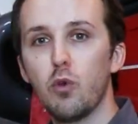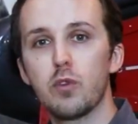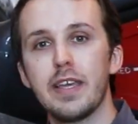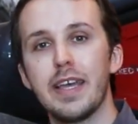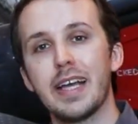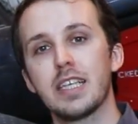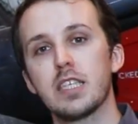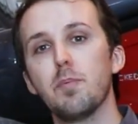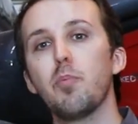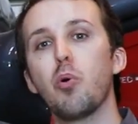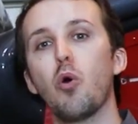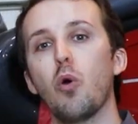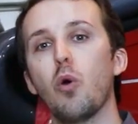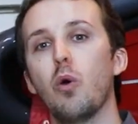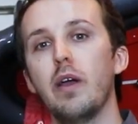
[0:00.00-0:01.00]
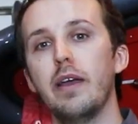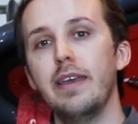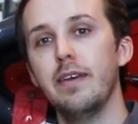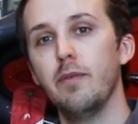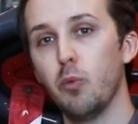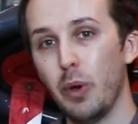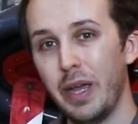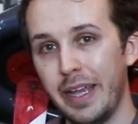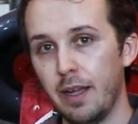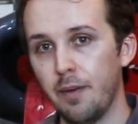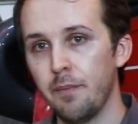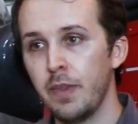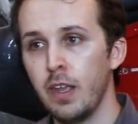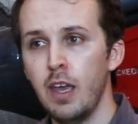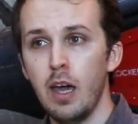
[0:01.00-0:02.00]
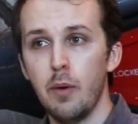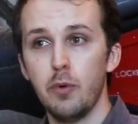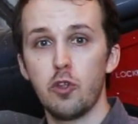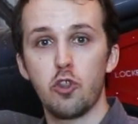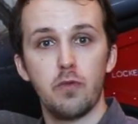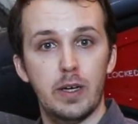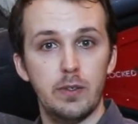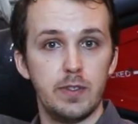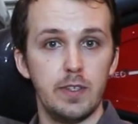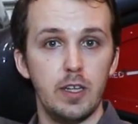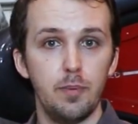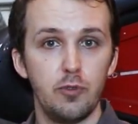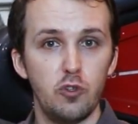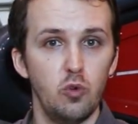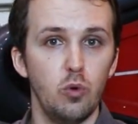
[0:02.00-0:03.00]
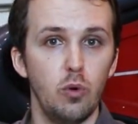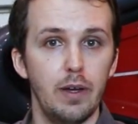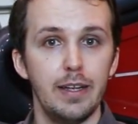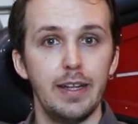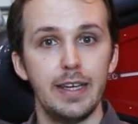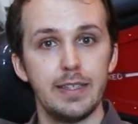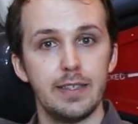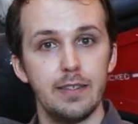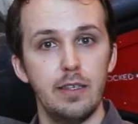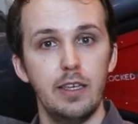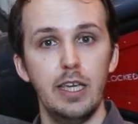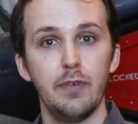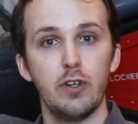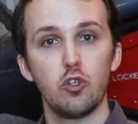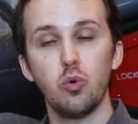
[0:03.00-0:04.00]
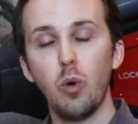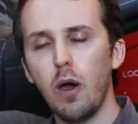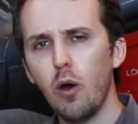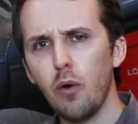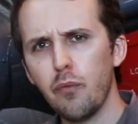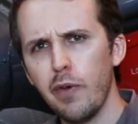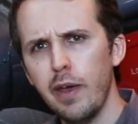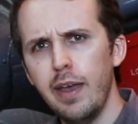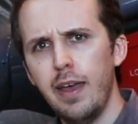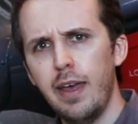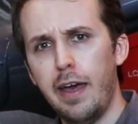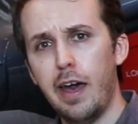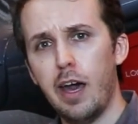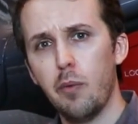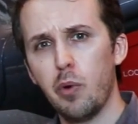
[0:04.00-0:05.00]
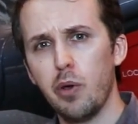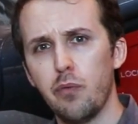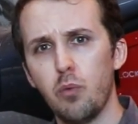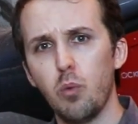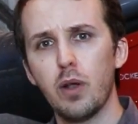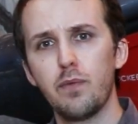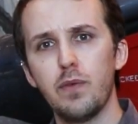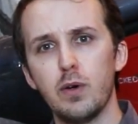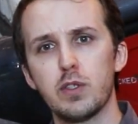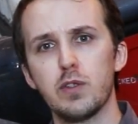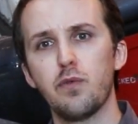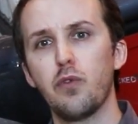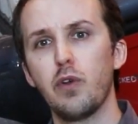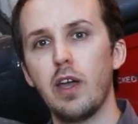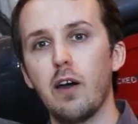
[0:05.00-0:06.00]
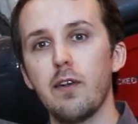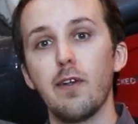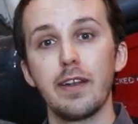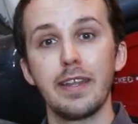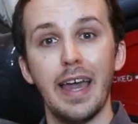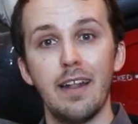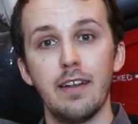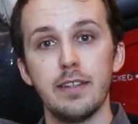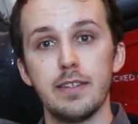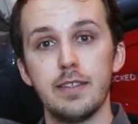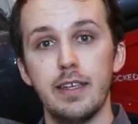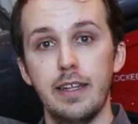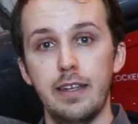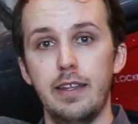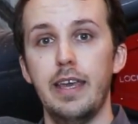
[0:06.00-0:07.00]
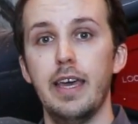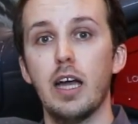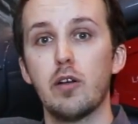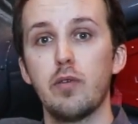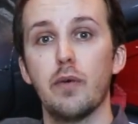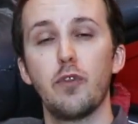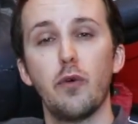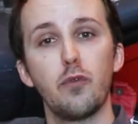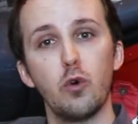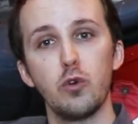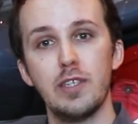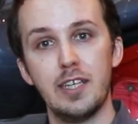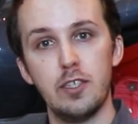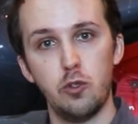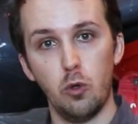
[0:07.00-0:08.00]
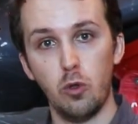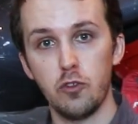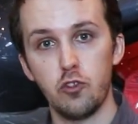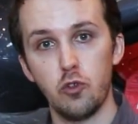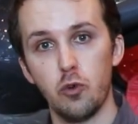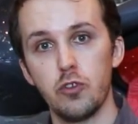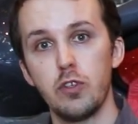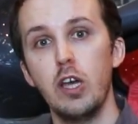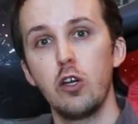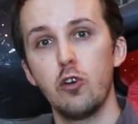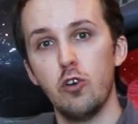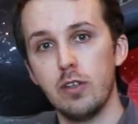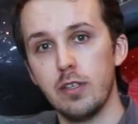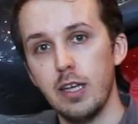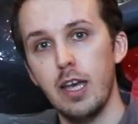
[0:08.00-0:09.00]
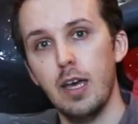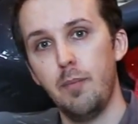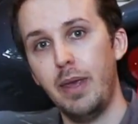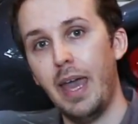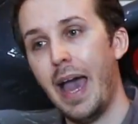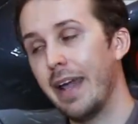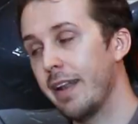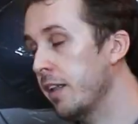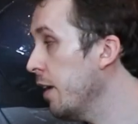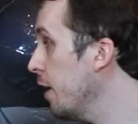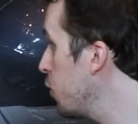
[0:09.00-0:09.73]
fuel tanks per wing which rounds it up to a nice even 12 uh, with 1,300 gallons in the aircraft. Of course, external stores could be added